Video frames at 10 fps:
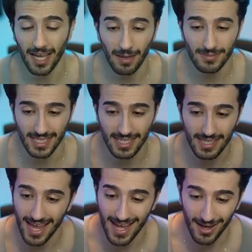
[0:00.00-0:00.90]
comes
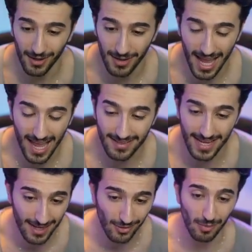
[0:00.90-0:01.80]
in now, and
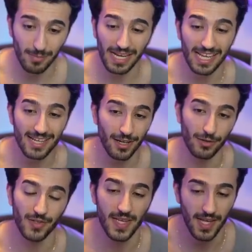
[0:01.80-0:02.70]
Ndombele
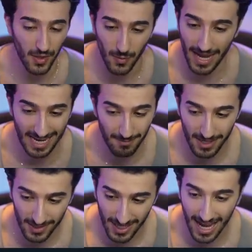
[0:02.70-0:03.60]
goes the other way,
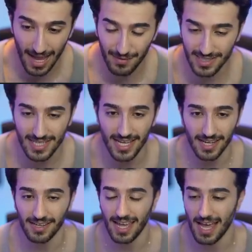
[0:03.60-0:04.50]
because I obviously
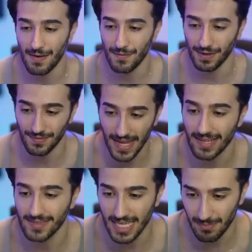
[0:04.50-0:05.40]
cannot have
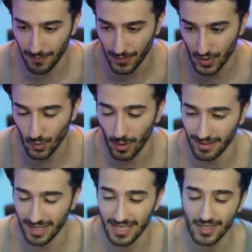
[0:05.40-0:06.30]
that deep of a
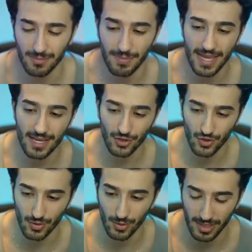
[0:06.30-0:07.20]
squad. I need to make
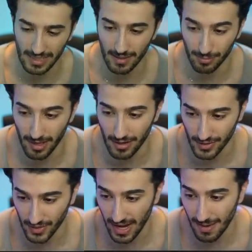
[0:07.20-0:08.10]
sure that the
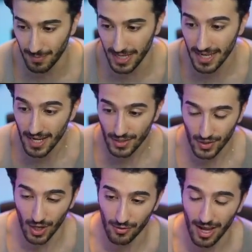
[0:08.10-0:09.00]
players are happy.
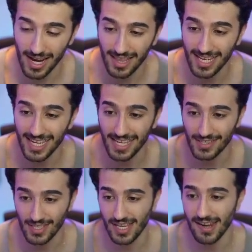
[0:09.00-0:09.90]
So OReilly
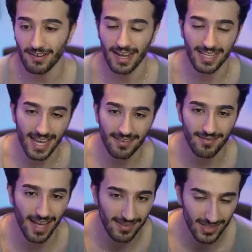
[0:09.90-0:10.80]
is here.
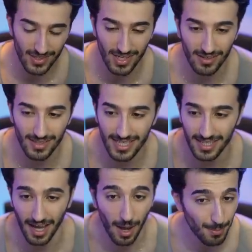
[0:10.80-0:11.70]
Again, not necessarily
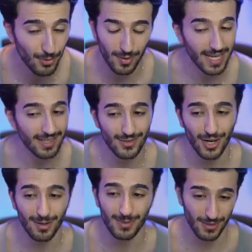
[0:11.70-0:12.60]
an upgrade in
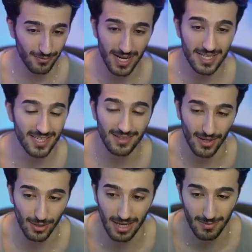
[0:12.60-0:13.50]
terms of rating,
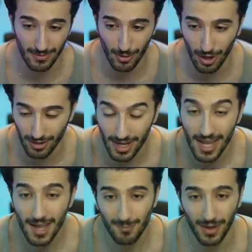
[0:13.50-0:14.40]
don't get me wrong,
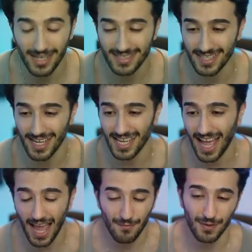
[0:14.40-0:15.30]
but
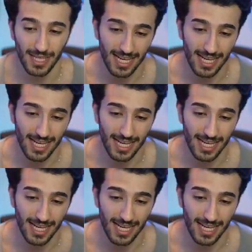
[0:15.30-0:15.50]
I feel